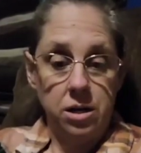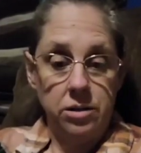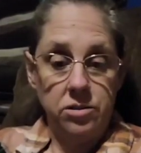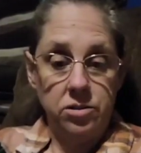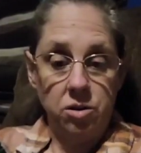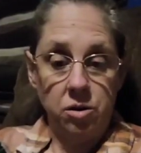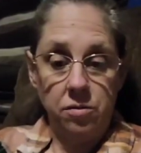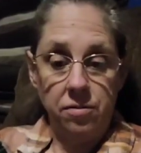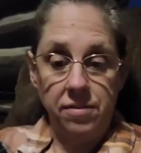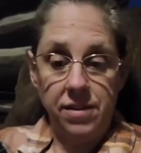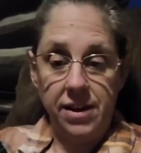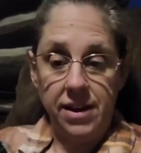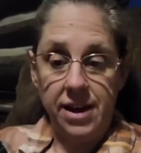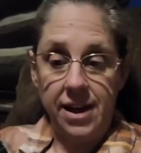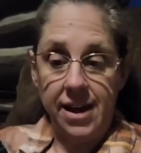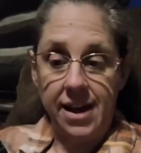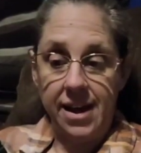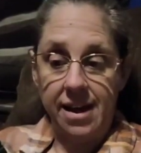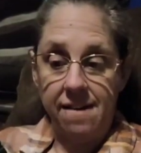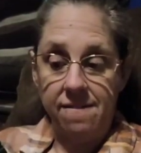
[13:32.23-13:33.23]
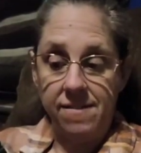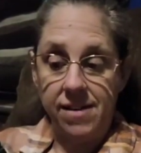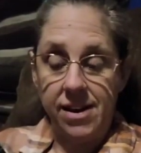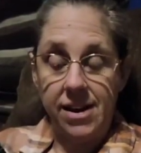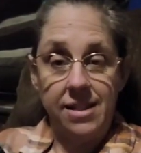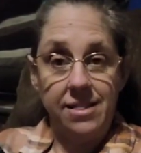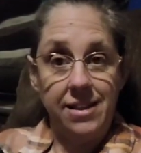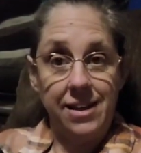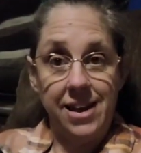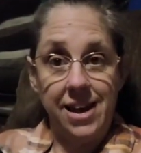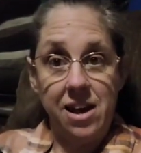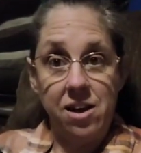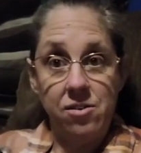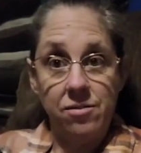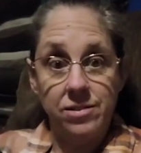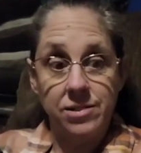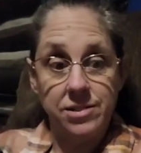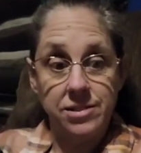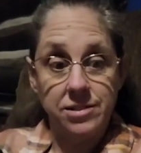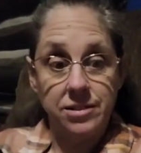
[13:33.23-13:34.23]
Don't think I have anything
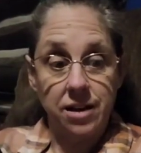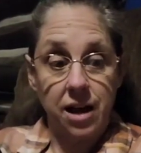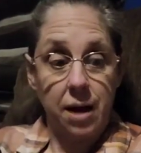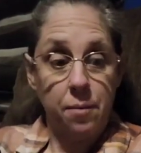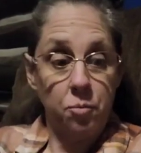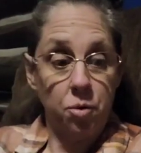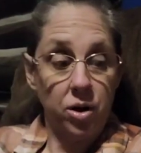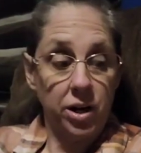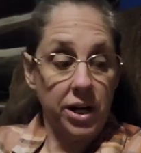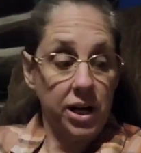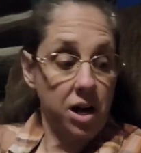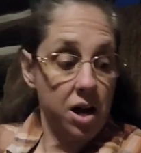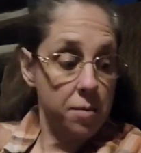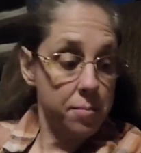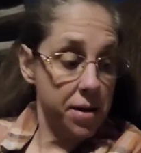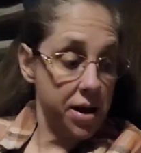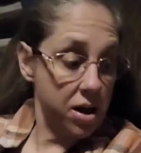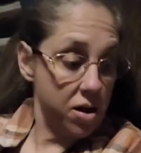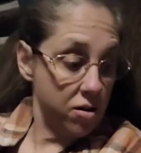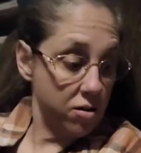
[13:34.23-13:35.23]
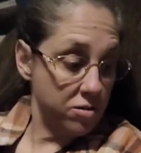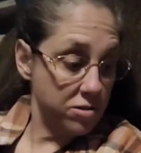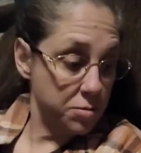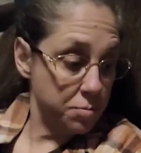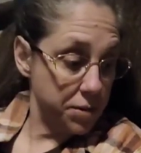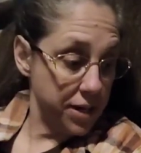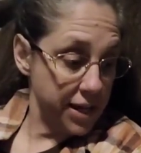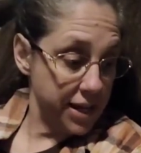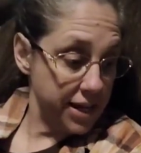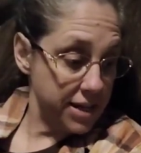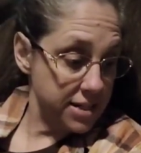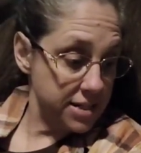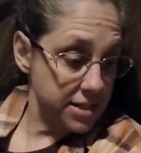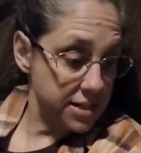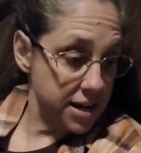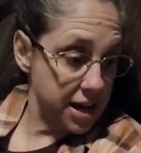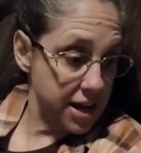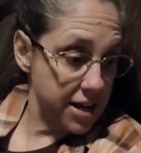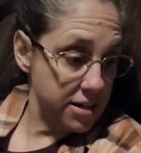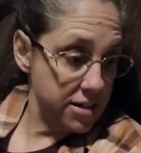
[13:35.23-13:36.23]
else. I'm working on my uncle's blanket
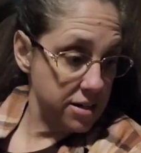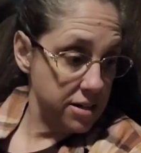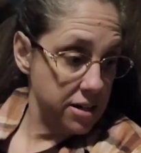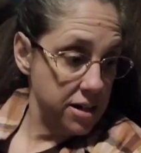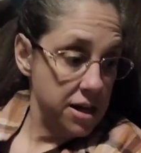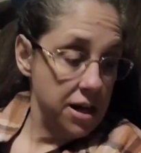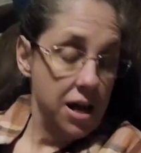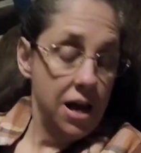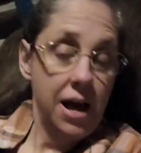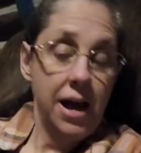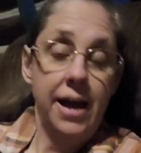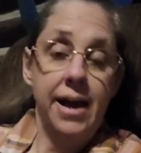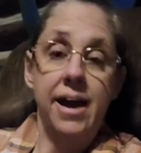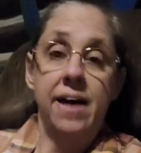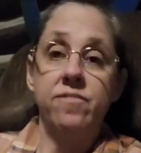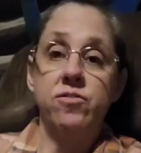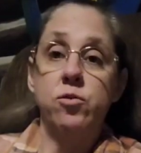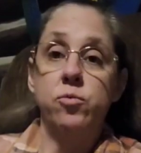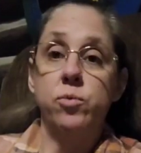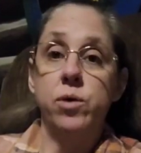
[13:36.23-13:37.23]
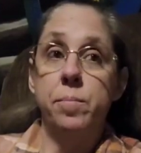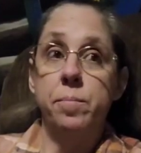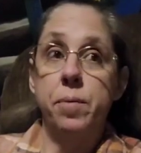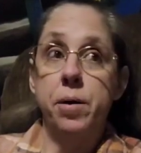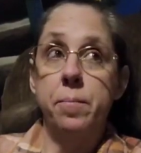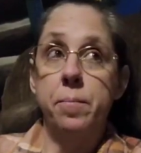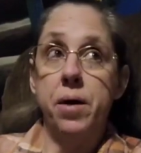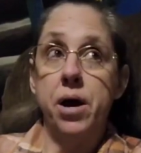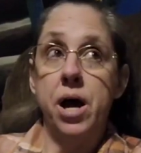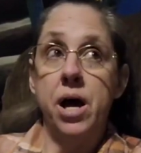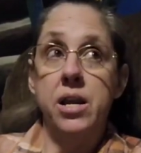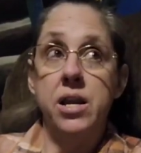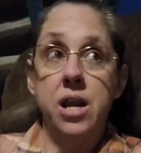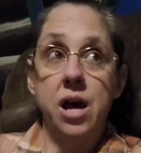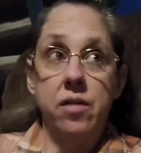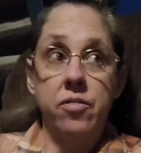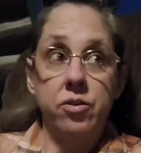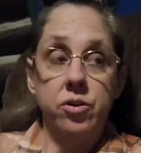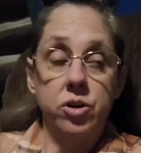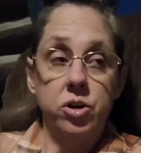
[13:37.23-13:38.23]
tonight. I have to whip up
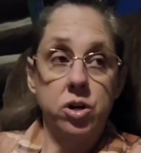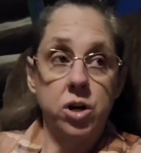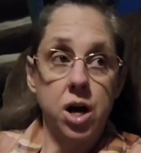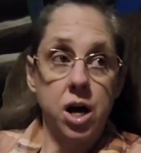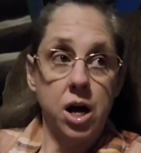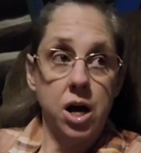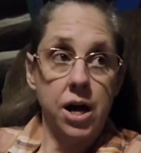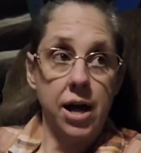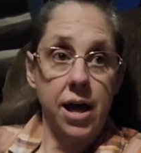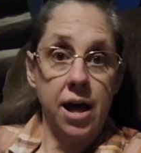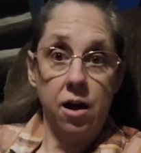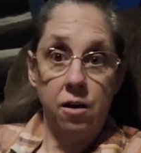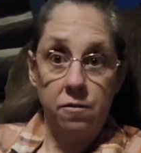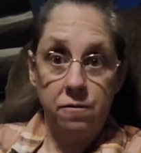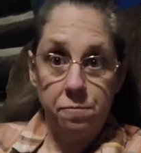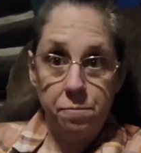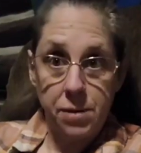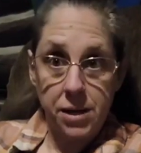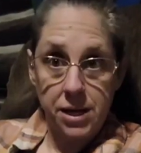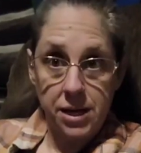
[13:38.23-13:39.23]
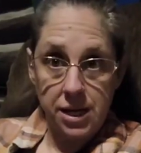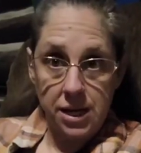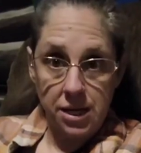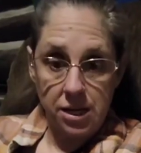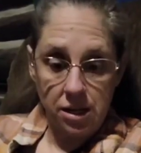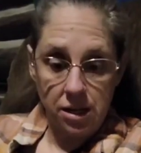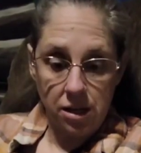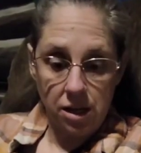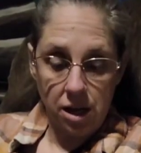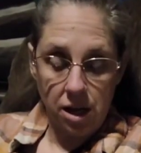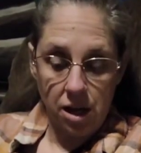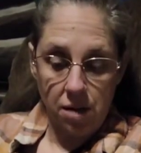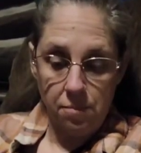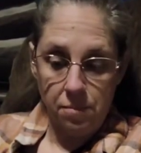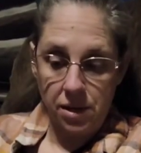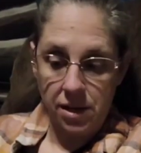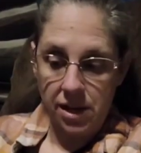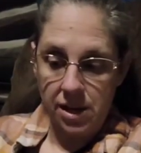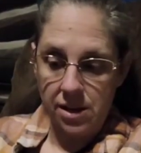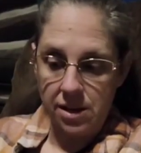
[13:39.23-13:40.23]
another elf beanie
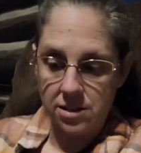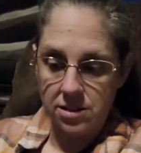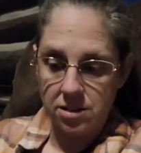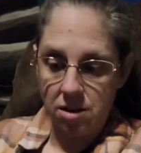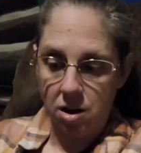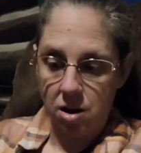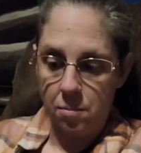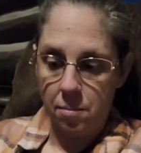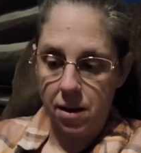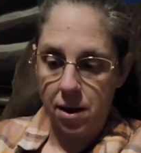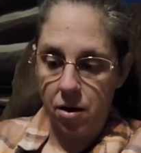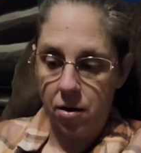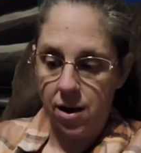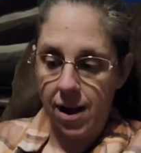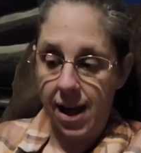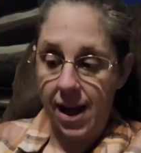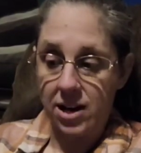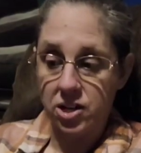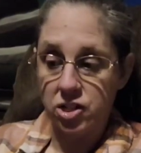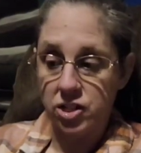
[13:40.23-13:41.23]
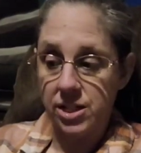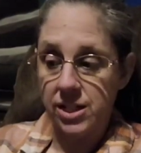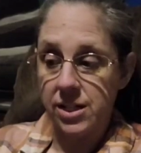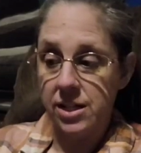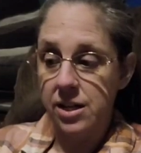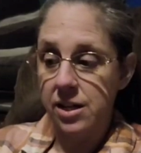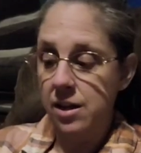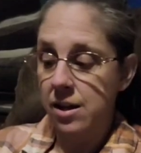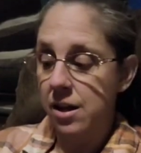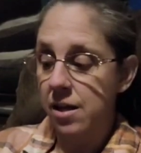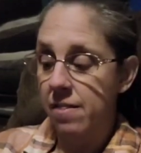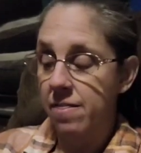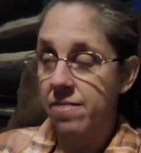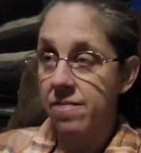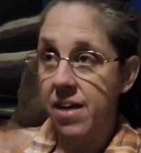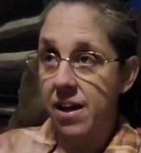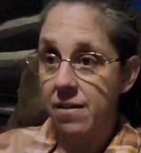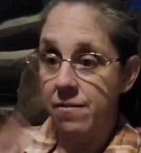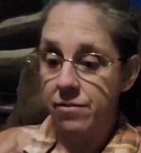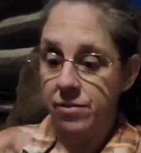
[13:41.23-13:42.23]
because our parrot actually,
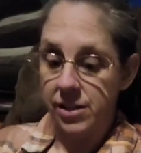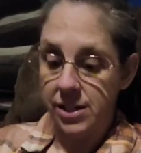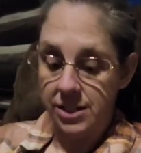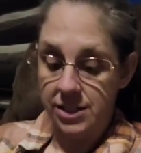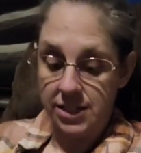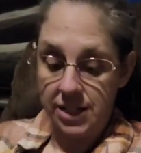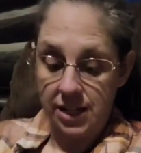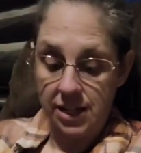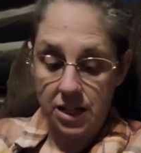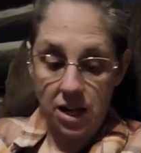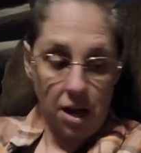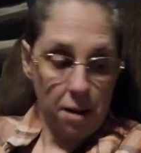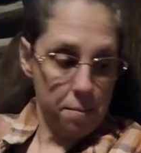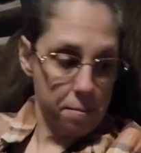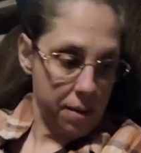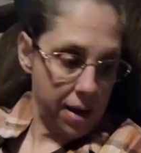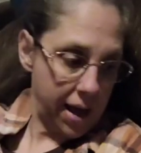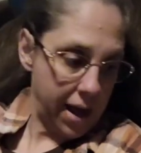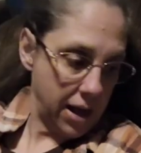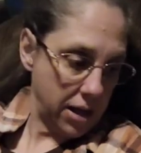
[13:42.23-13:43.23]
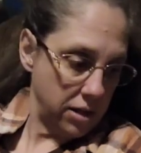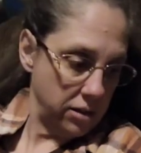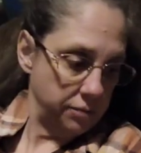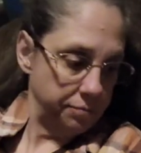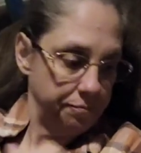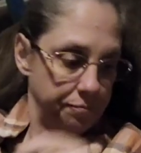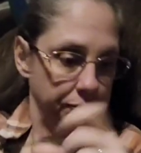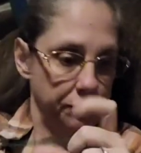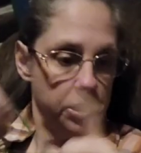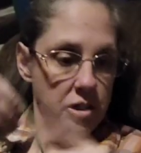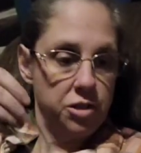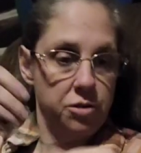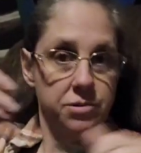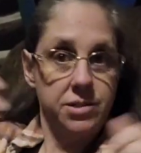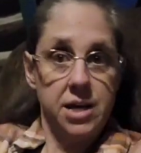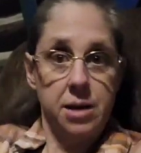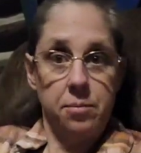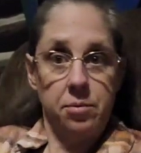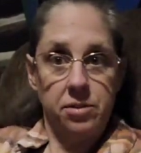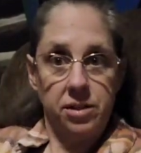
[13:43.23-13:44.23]
thankfully, did come back. She was
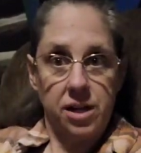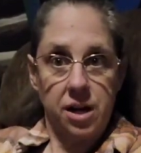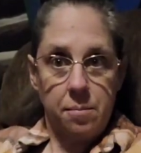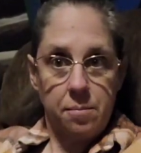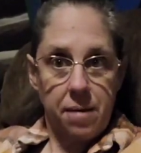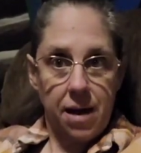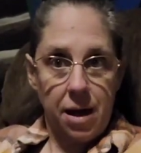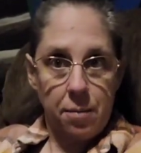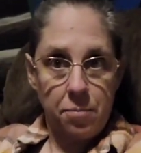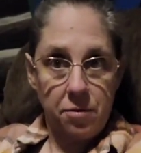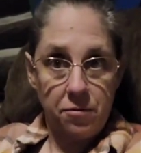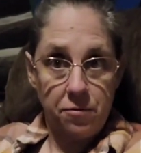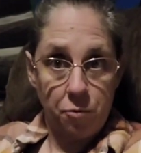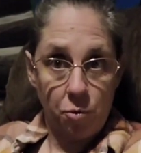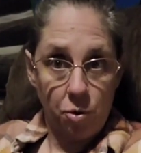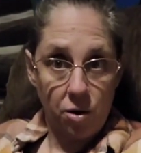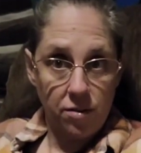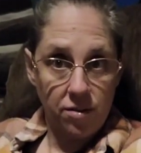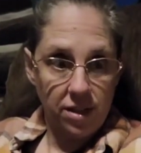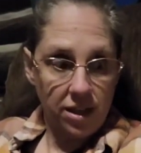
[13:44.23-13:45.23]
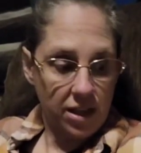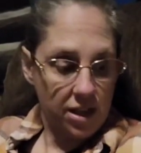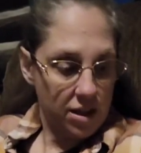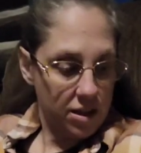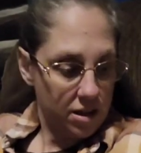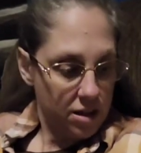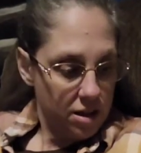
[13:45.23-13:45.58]
able to come back before the